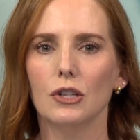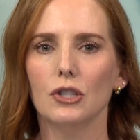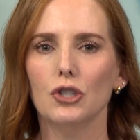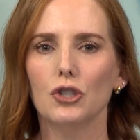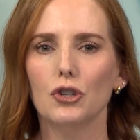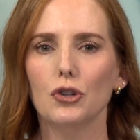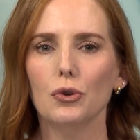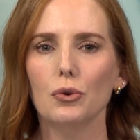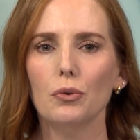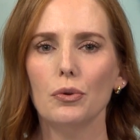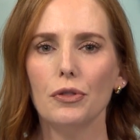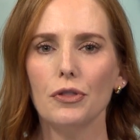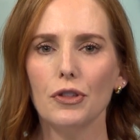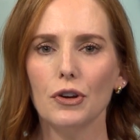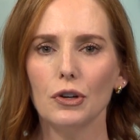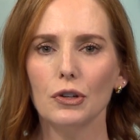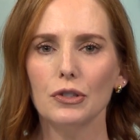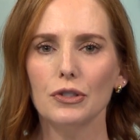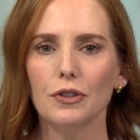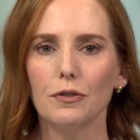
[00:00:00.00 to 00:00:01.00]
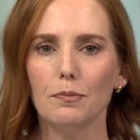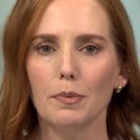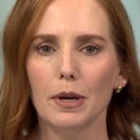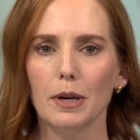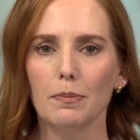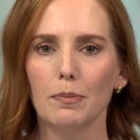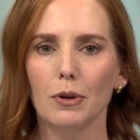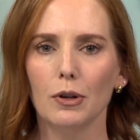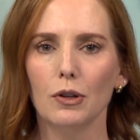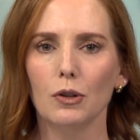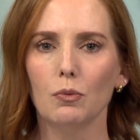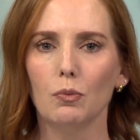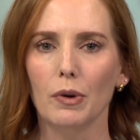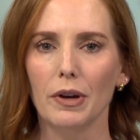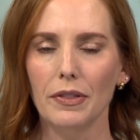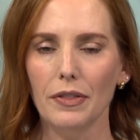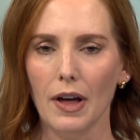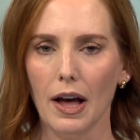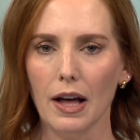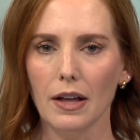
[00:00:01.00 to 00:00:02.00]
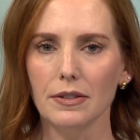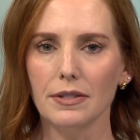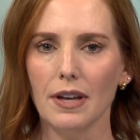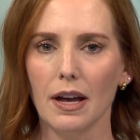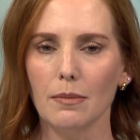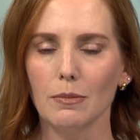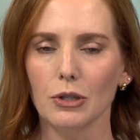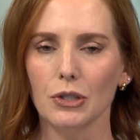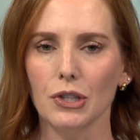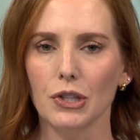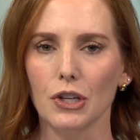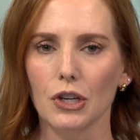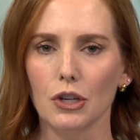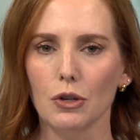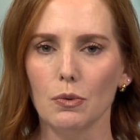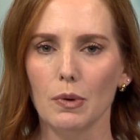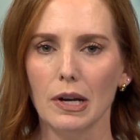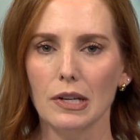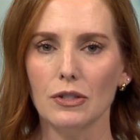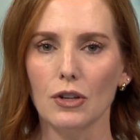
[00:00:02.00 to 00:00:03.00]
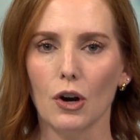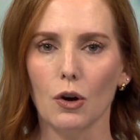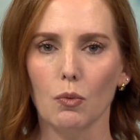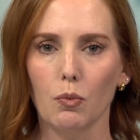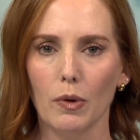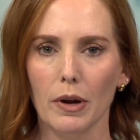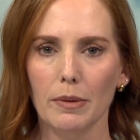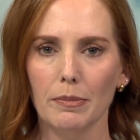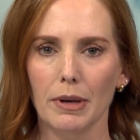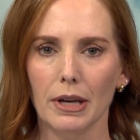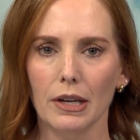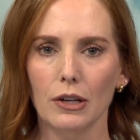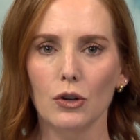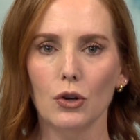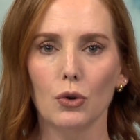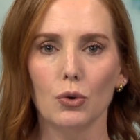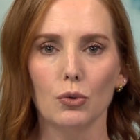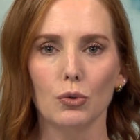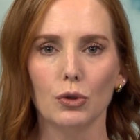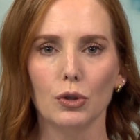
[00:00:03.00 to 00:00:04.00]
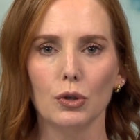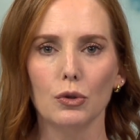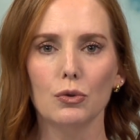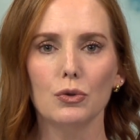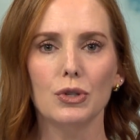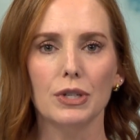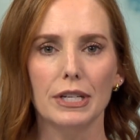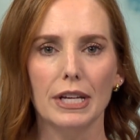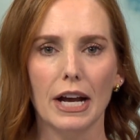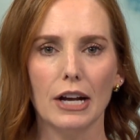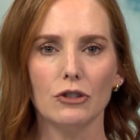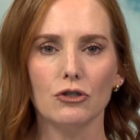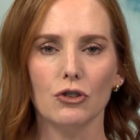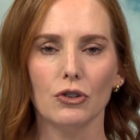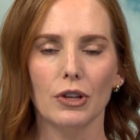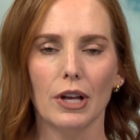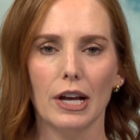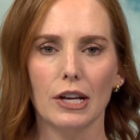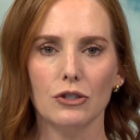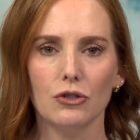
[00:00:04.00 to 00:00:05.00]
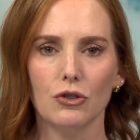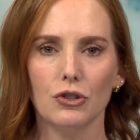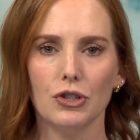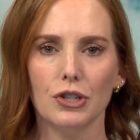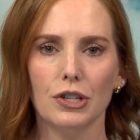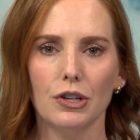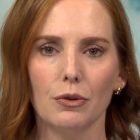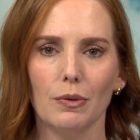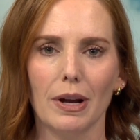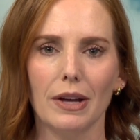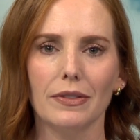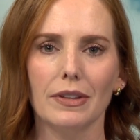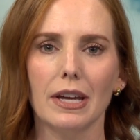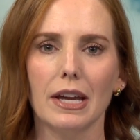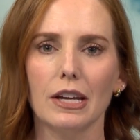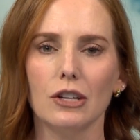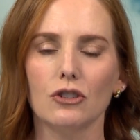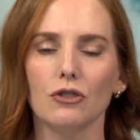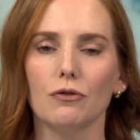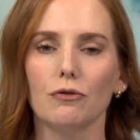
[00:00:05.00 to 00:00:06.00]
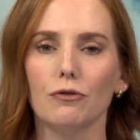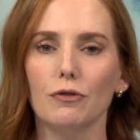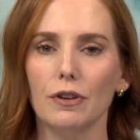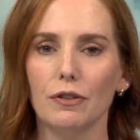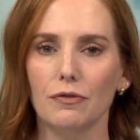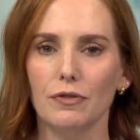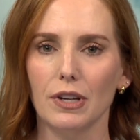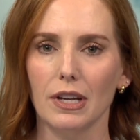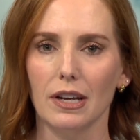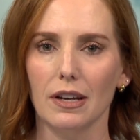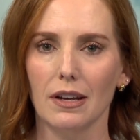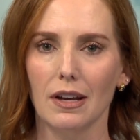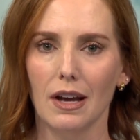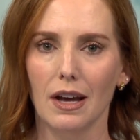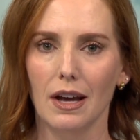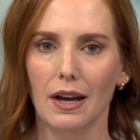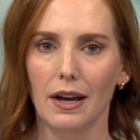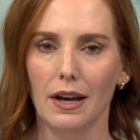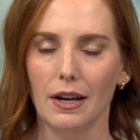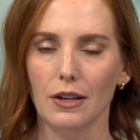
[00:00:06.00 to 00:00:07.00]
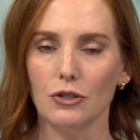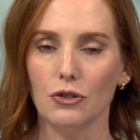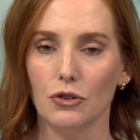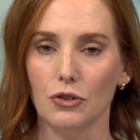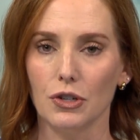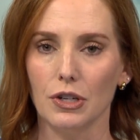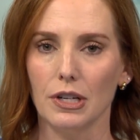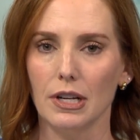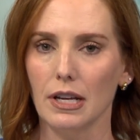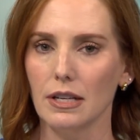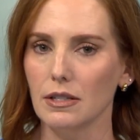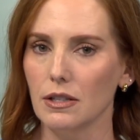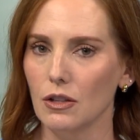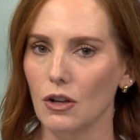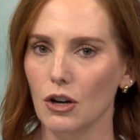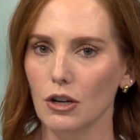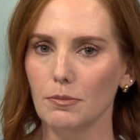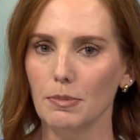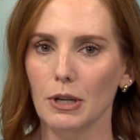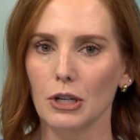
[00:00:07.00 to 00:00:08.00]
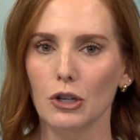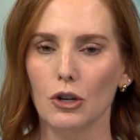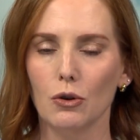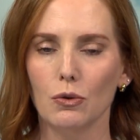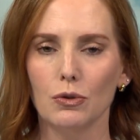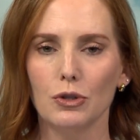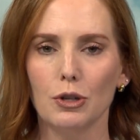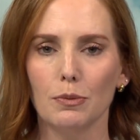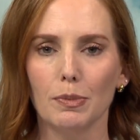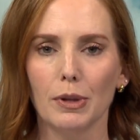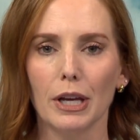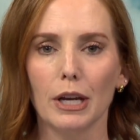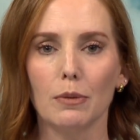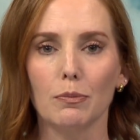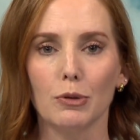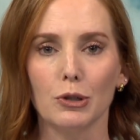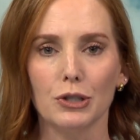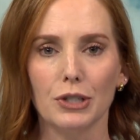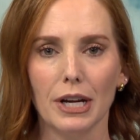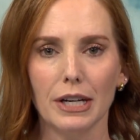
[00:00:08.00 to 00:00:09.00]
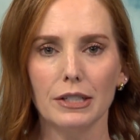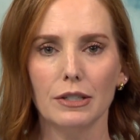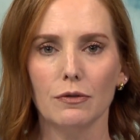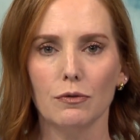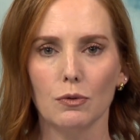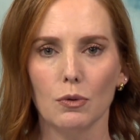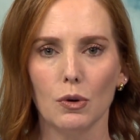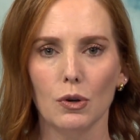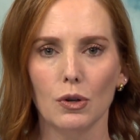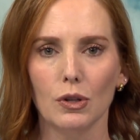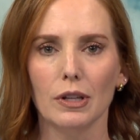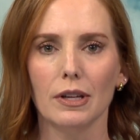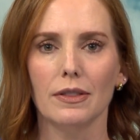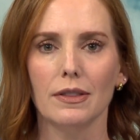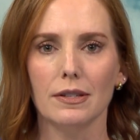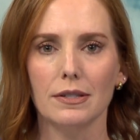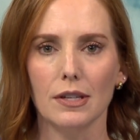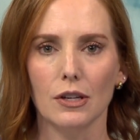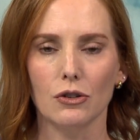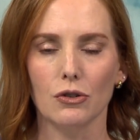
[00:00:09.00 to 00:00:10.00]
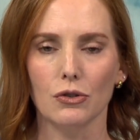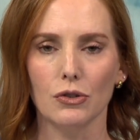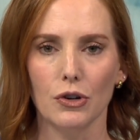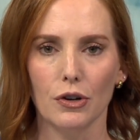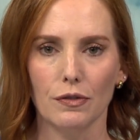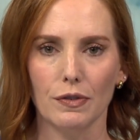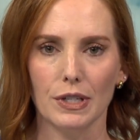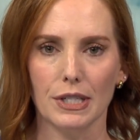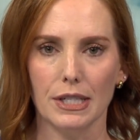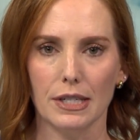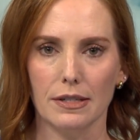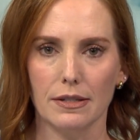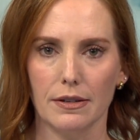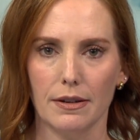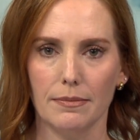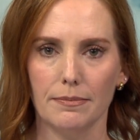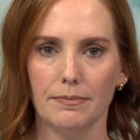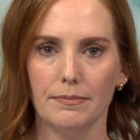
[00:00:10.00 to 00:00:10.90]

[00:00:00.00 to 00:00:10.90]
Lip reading: Two-thirds of people with Alzheimer's in the U.S. are women who lose natural estrogen around the age of 50. Estrogen has long been known to play a protective role in the central nervous system.